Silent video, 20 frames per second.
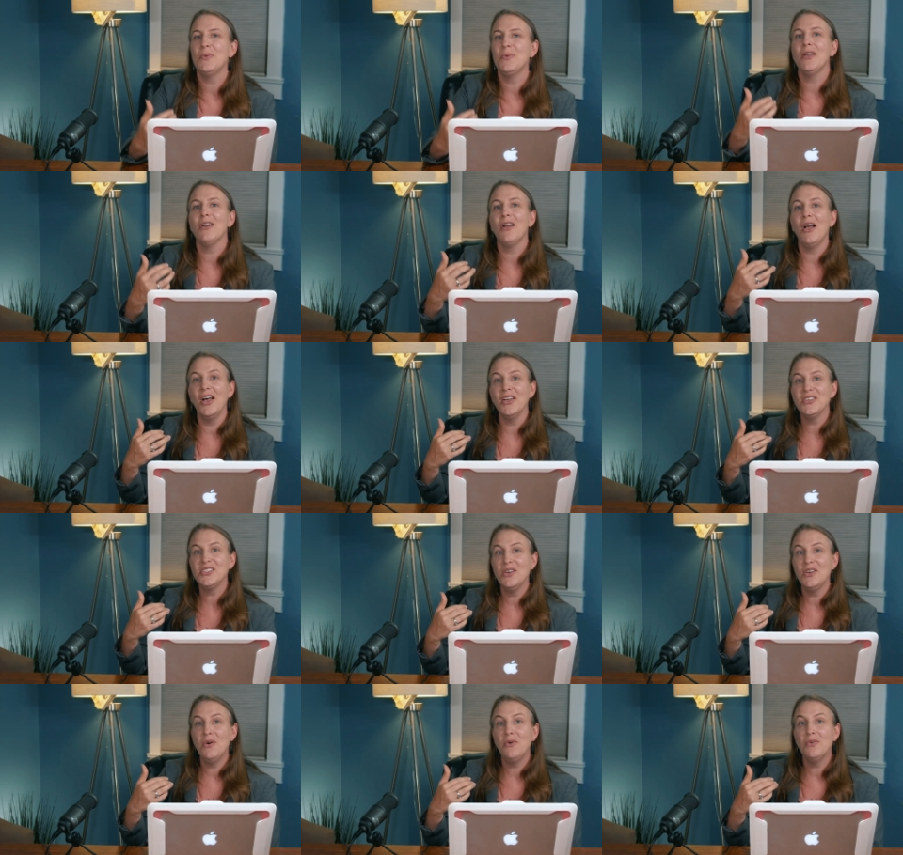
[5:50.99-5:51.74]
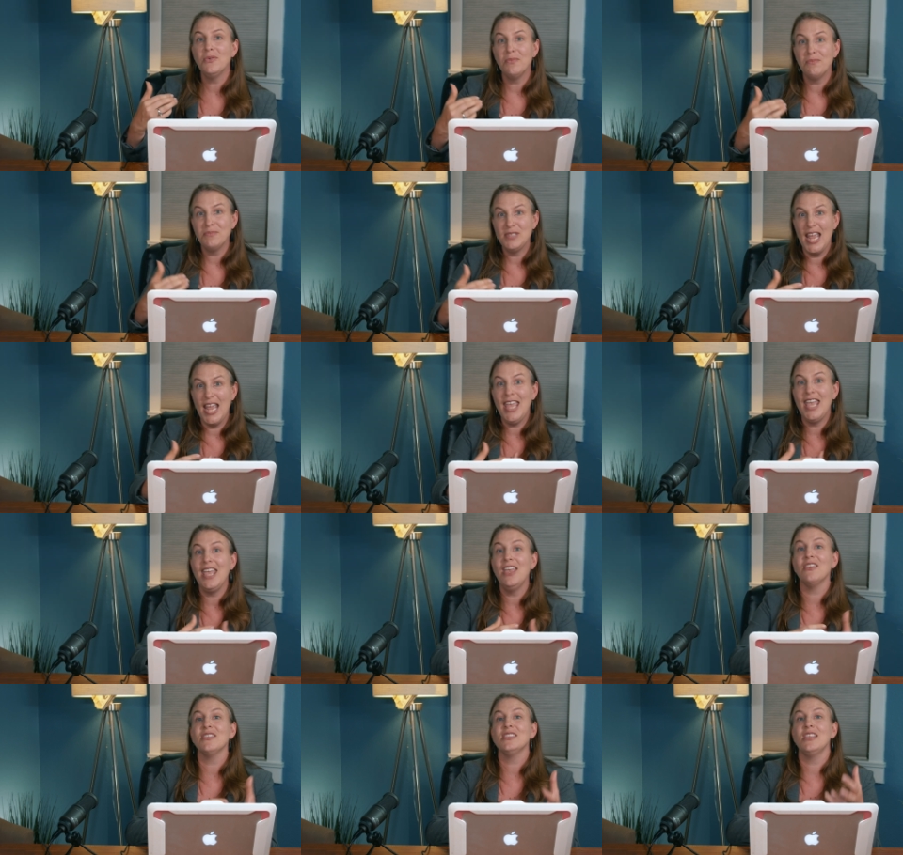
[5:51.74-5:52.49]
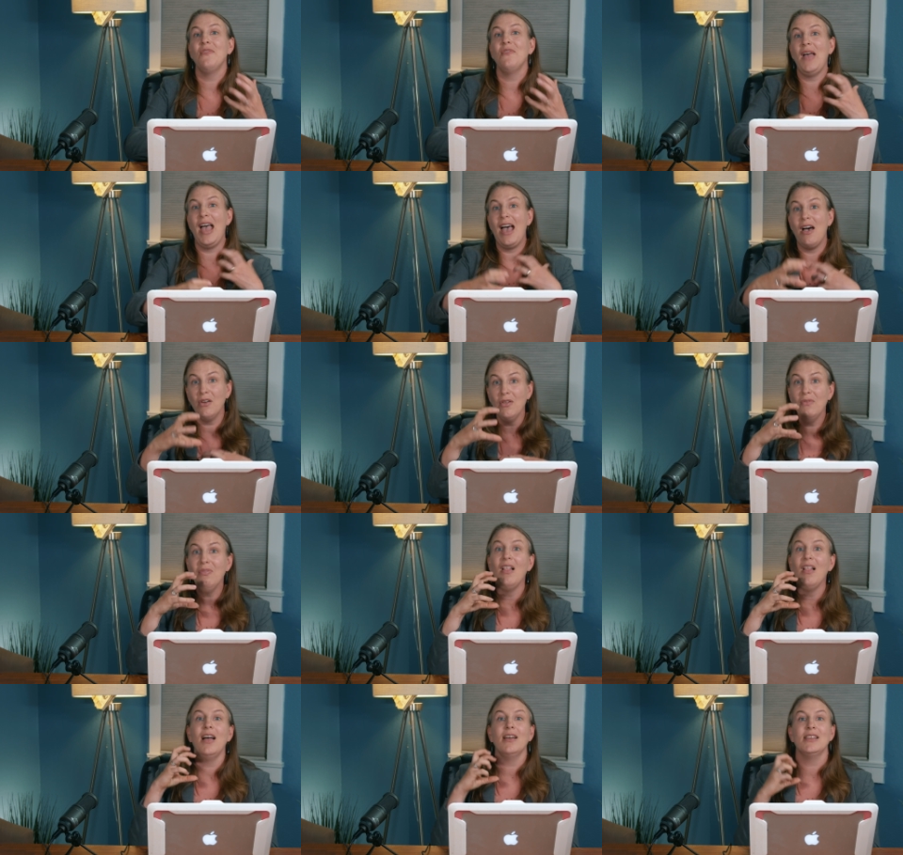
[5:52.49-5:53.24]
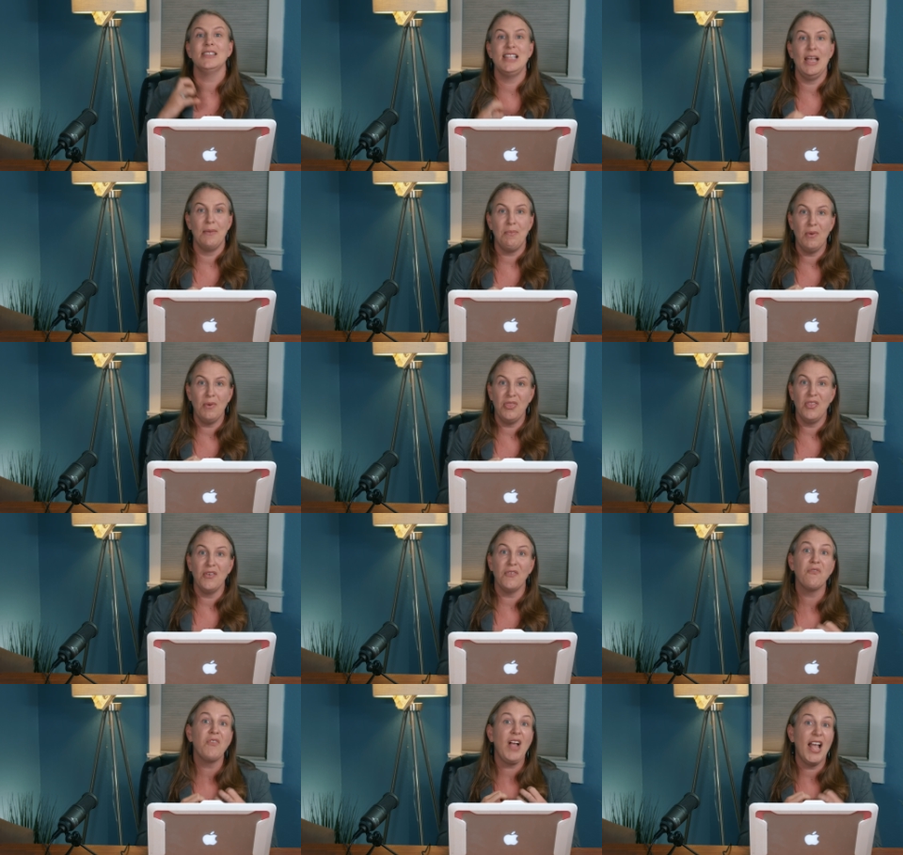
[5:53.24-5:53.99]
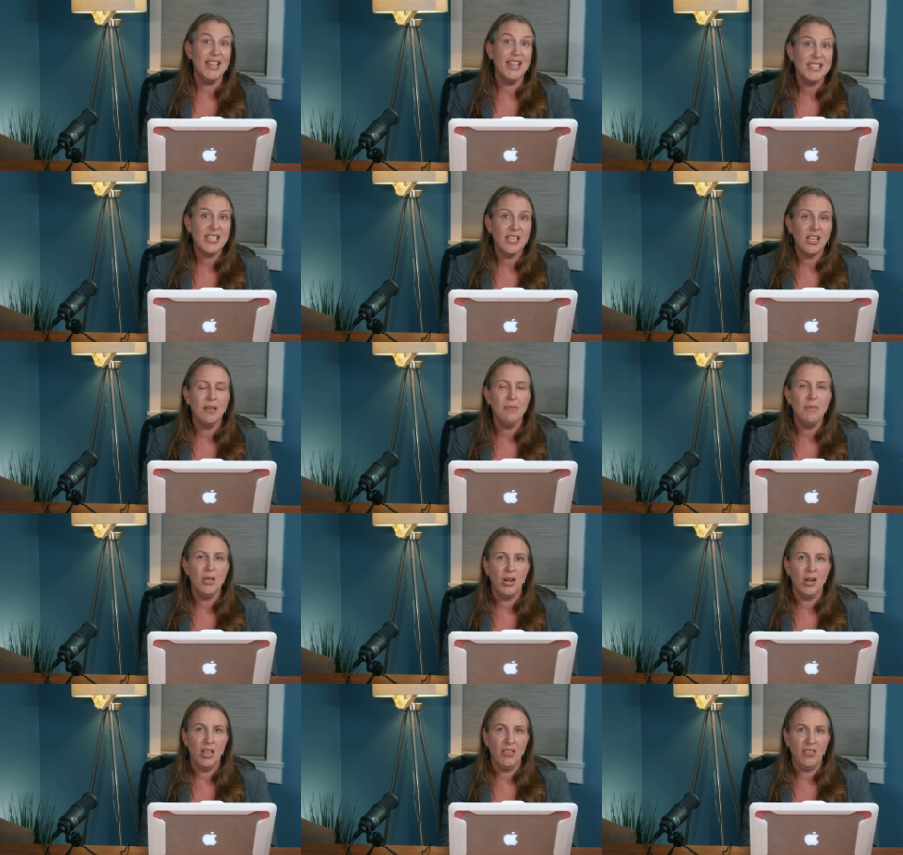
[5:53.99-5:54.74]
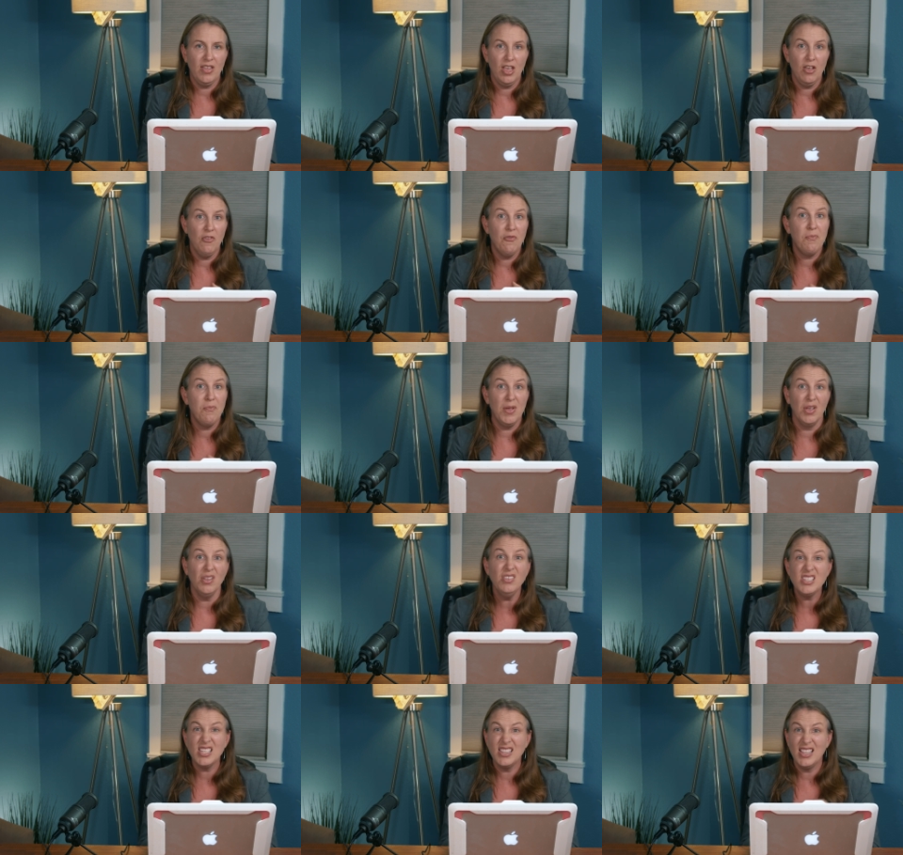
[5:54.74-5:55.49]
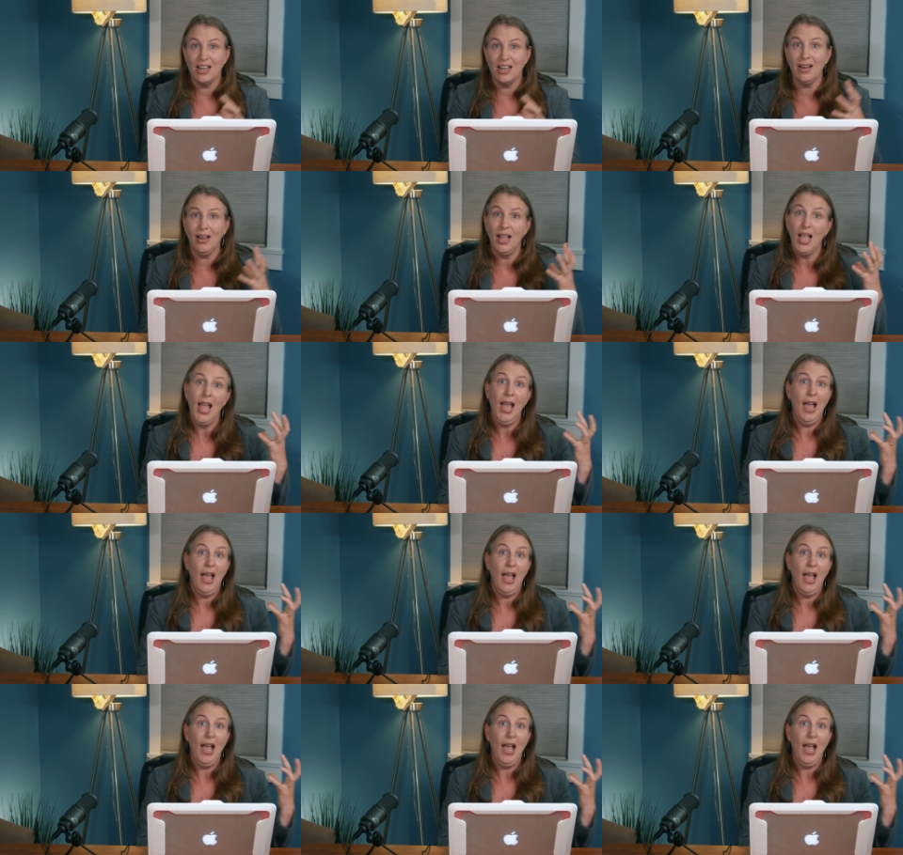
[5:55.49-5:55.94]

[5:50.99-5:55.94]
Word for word: but you're also taking yourself out of lockstep with the friends and community that you've built. They're